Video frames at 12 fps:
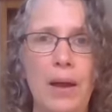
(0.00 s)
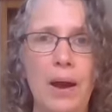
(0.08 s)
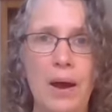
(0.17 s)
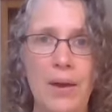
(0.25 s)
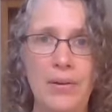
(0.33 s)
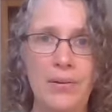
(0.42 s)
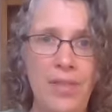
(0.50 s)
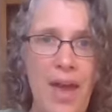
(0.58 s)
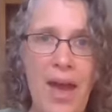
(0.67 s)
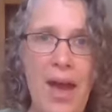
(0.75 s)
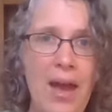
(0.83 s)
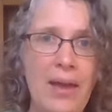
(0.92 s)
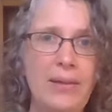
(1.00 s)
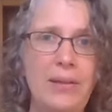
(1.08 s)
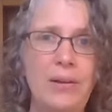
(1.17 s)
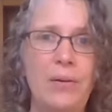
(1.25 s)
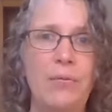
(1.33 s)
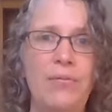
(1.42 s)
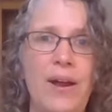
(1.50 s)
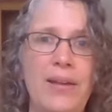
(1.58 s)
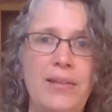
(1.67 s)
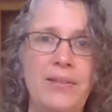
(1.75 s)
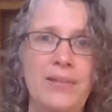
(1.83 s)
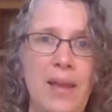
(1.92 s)
honor that,
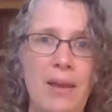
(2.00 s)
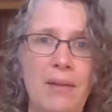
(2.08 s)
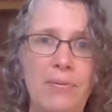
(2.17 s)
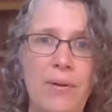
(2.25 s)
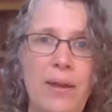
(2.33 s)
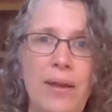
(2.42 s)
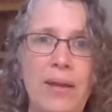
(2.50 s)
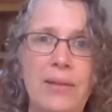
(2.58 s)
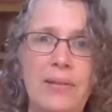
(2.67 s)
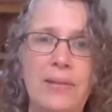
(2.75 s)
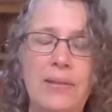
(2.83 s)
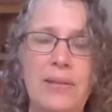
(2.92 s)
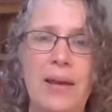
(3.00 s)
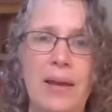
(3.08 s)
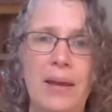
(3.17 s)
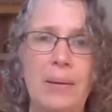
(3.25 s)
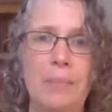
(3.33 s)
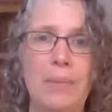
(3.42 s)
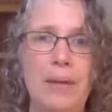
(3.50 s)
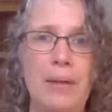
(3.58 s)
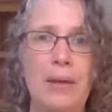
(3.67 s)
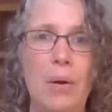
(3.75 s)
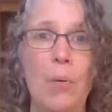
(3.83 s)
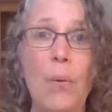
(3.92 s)
find safe ways and
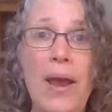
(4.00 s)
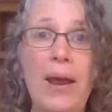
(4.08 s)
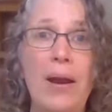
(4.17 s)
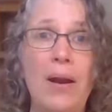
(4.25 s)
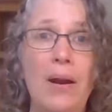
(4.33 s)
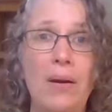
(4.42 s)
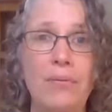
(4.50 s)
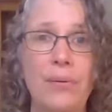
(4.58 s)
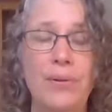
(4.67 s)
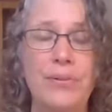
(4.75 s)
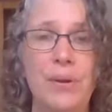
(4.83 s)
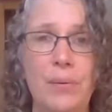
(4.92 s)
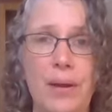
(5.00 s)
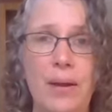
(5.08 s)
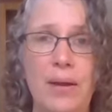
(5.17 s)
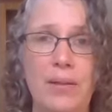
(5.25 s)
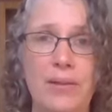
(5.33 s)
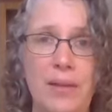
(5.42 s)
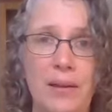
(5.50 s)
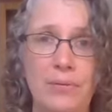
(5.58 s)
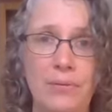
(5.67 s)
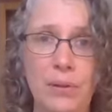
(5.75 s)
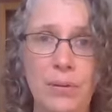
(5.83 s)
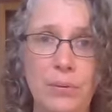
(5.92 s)
be aware of what's going on inside of
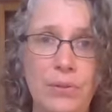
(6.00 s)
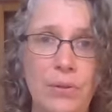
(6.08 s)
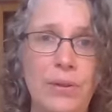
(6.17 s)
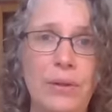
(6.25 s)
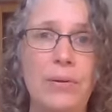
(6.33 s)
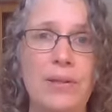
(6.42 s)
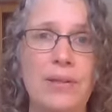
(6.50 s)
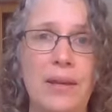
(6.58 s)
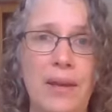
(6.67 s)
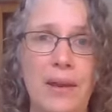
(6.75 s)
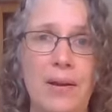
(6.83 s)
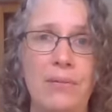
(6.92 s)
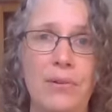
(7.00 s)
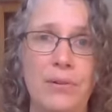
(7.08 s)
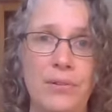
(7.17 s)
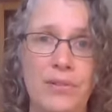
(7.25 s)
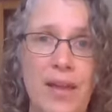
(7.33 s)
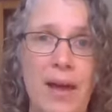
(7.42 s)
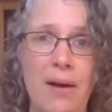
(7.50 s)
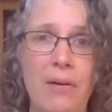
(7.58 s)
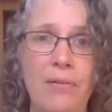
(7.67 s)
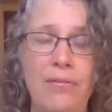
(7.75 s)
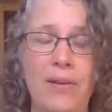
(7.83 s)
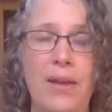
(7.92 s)
you so that you can take care of
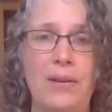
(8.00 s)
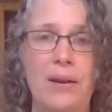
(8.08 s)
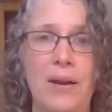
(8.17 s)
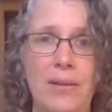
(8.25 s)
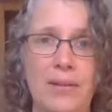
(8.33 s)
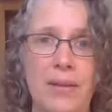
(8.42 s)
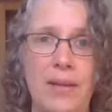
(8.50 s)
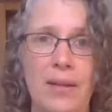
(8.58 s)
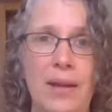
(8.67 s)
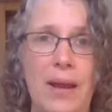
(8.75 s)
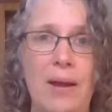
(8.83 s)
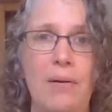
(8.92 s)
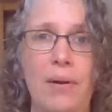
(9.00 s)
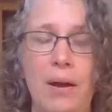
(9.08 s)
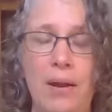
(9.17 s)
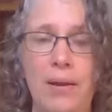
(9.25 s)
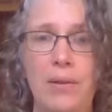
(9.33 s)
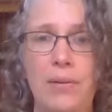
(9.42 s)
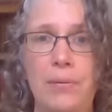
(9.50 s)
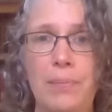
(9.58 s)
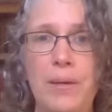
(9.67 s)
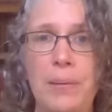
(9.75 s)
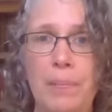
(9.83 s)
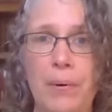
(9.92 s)
yourself and not take it out on other
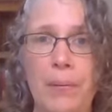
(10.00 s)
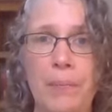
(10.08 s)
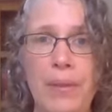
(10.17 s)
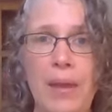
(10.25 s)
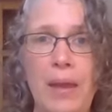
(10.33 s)
people.